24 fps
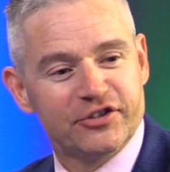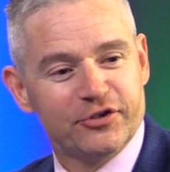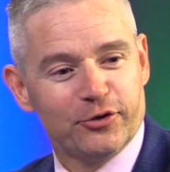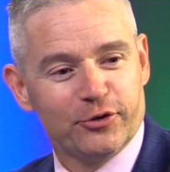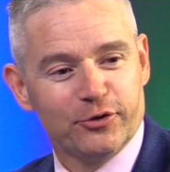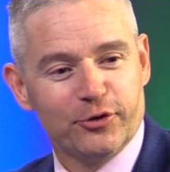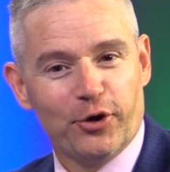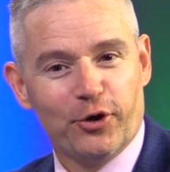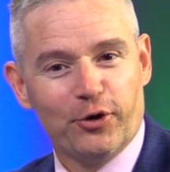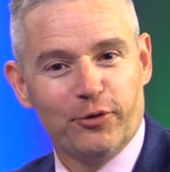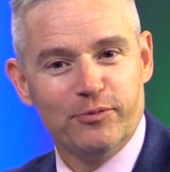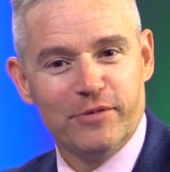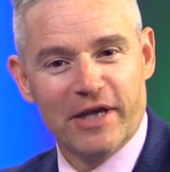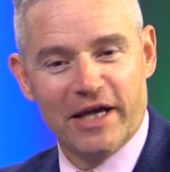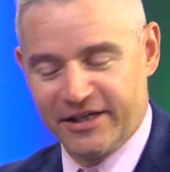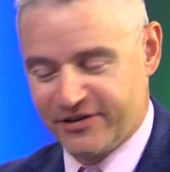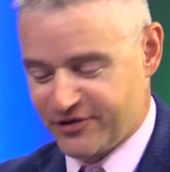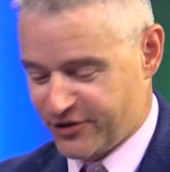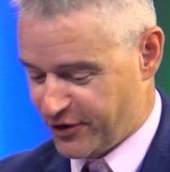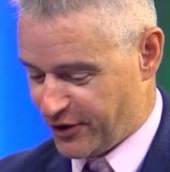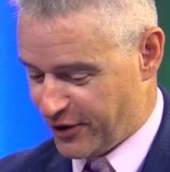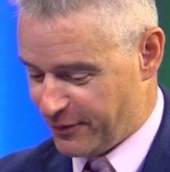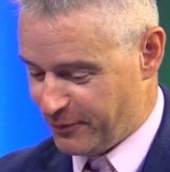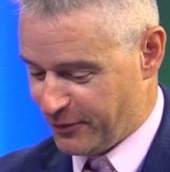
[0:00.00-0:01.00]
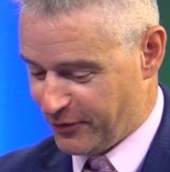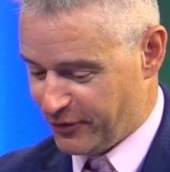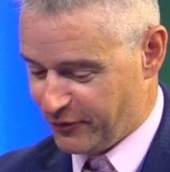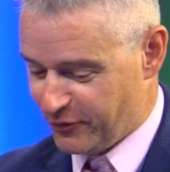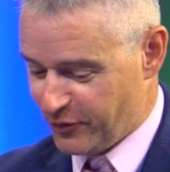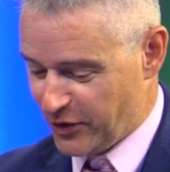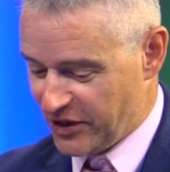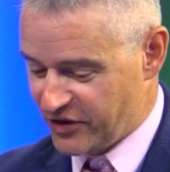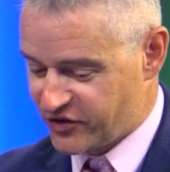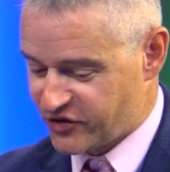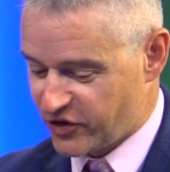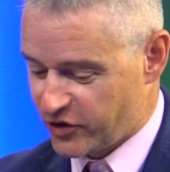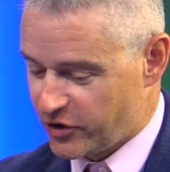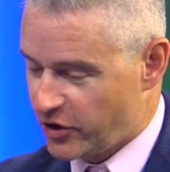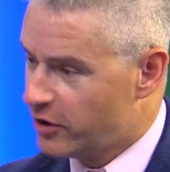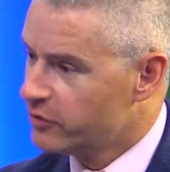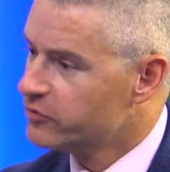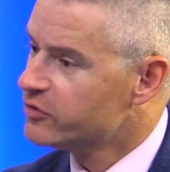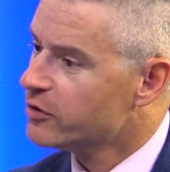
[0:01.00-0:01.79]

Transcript: Old Home Days a couple of weeks ago.